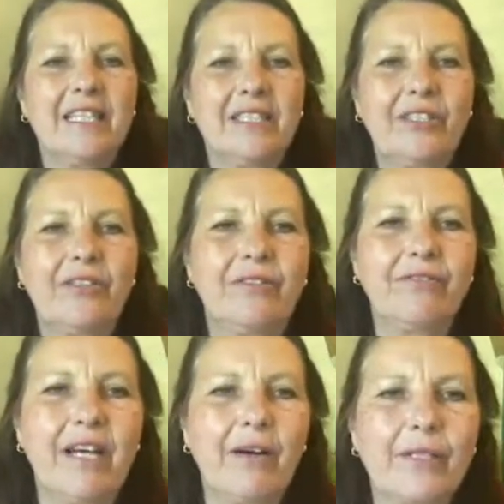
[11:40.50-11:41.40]
to the
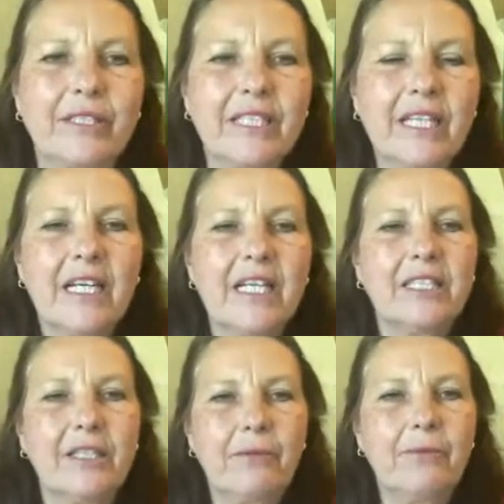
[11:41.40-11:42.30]
flowers.
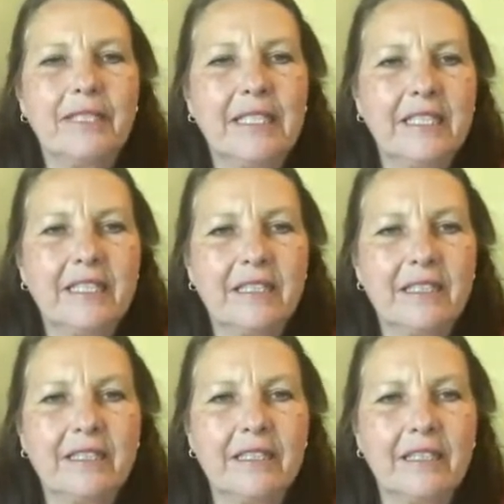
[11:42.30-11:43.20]
So
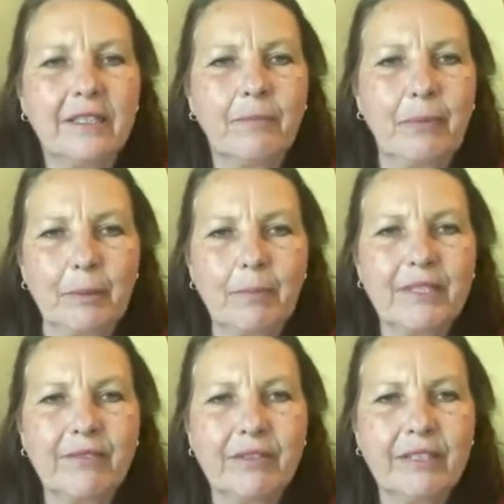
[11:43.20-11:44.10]
the
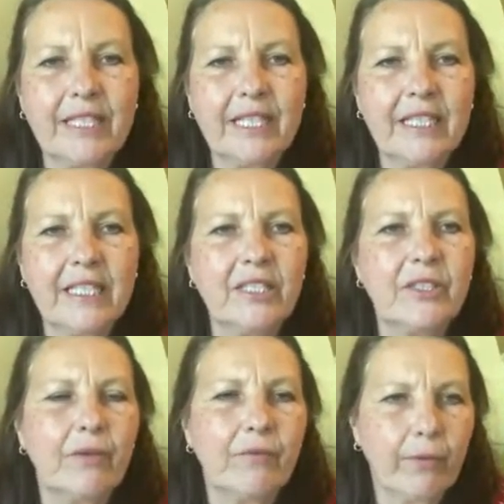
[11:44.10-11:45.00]
purpose of doing that
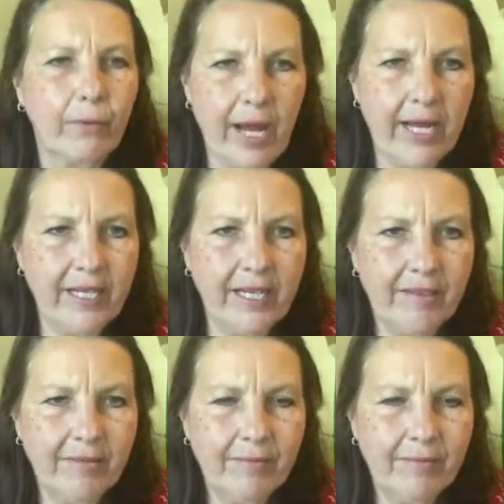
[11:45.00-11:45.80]
is variety,